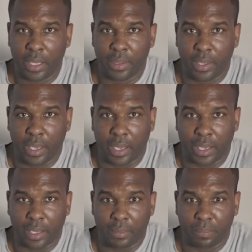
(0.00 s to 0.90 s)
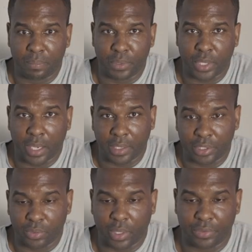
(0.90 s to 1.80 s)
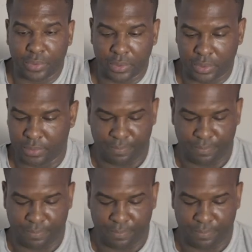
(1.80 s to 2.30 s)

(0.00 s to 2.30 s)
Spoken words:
the shotgun and rifles.